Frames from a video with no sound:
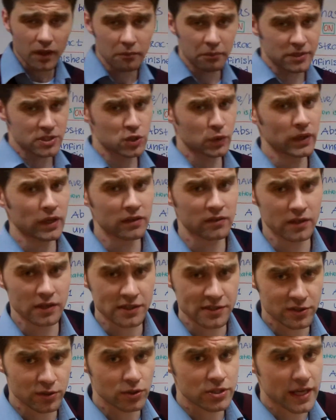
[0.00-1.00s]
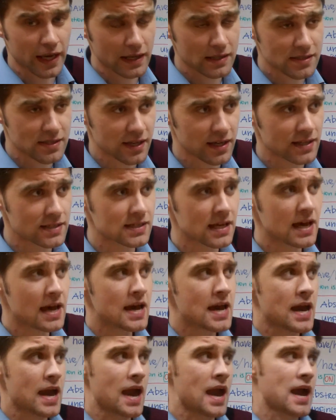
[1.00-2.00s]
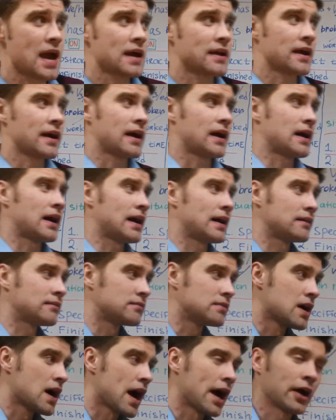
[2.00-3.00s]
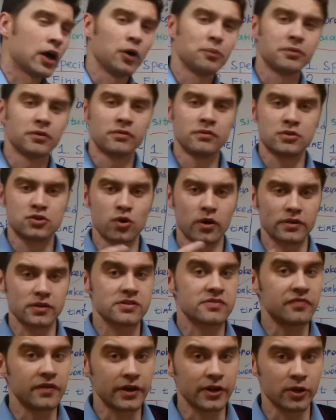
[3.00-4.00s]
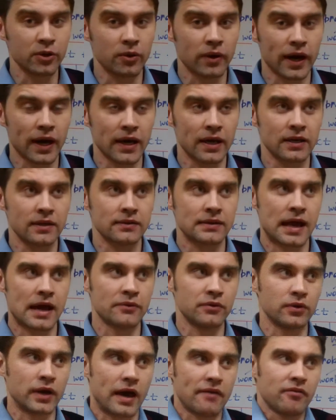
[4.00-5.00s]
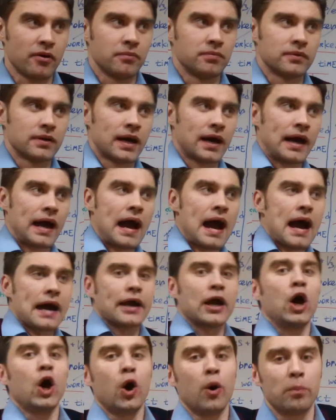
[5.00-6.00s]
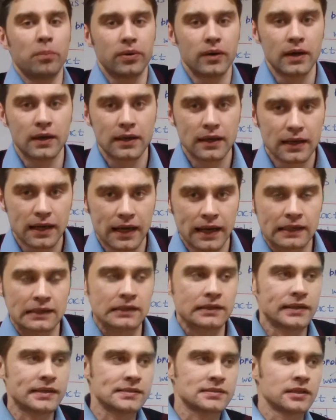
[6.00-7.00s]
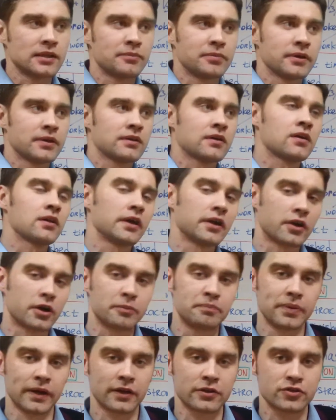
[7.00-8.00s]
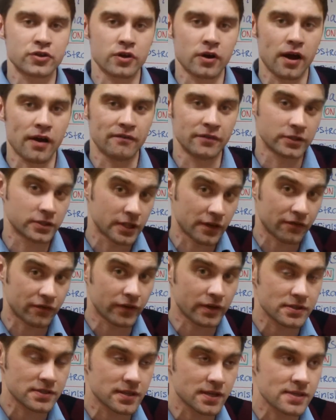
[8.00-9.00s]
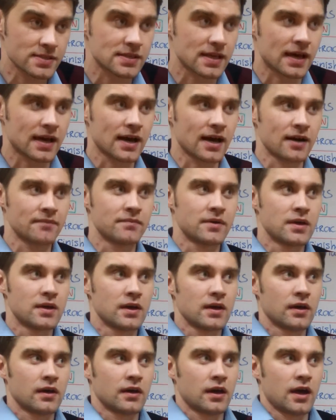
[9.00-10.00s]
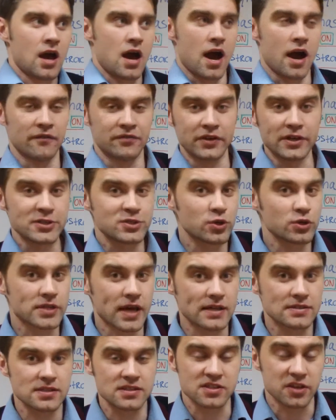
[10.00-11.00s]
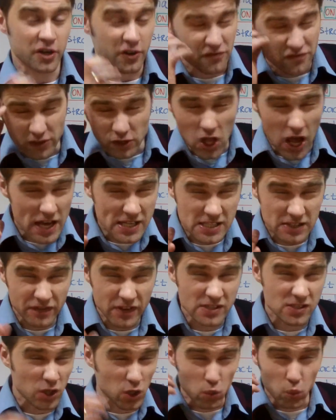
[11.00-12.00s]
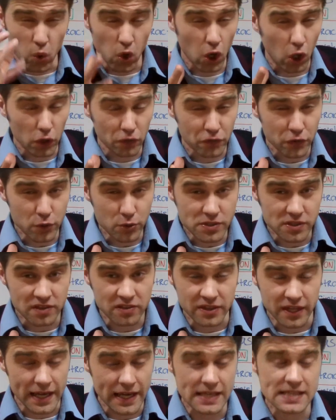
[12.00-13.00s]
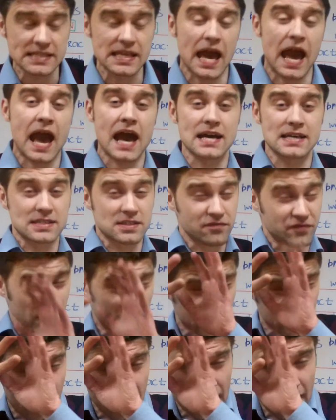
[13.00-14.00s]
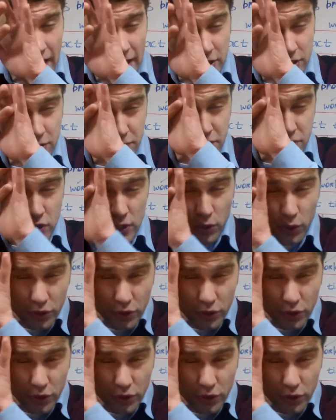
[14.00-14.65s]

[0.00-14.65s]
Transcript: between these two tenses, and I hope you enjoyed this video, and now you have I hope, at least a little bit clearer picture of the differences of these two tenses, their philosophies, their worldviews of things, as an action